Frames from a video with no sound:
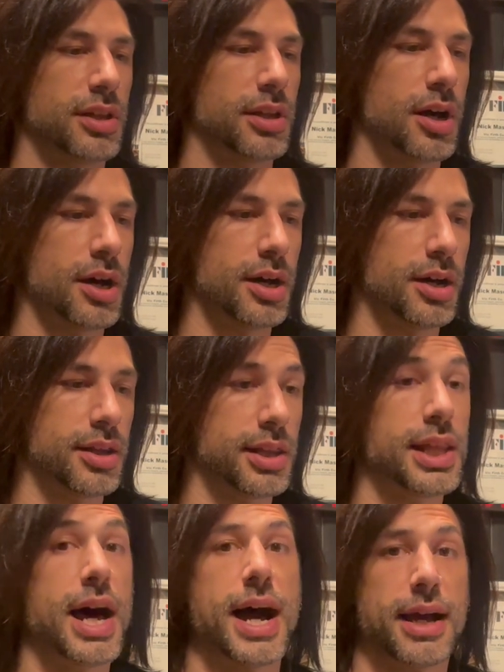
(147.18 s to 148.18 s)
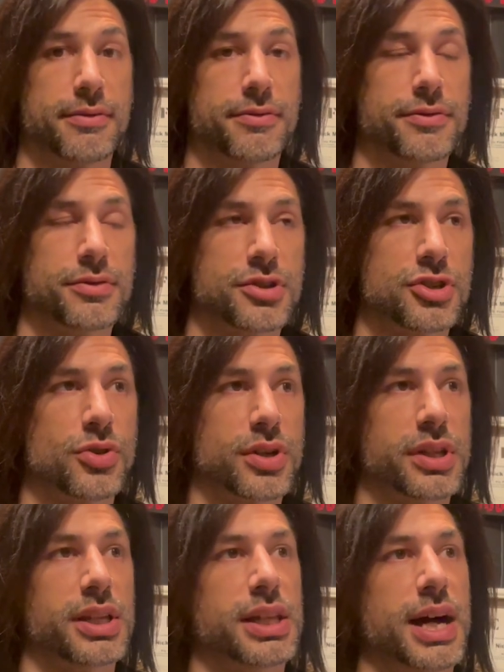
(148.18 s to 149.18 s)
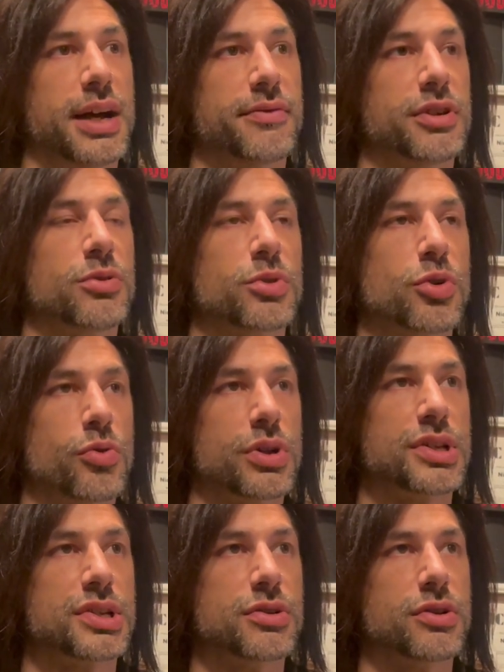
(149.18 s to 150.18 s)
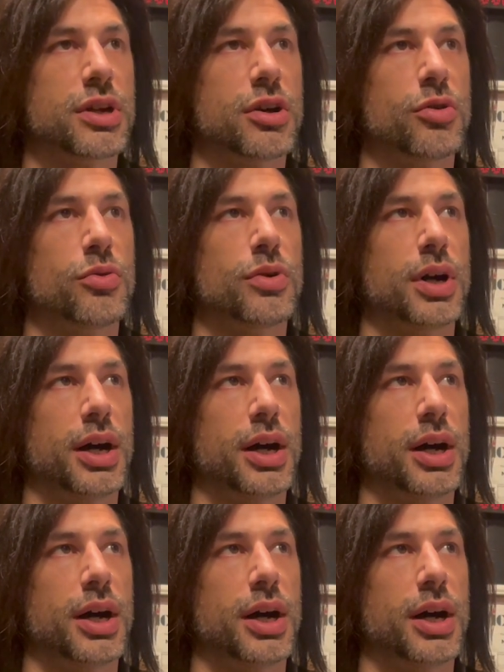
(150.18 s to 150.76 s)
live, strictly live. In a recording studio,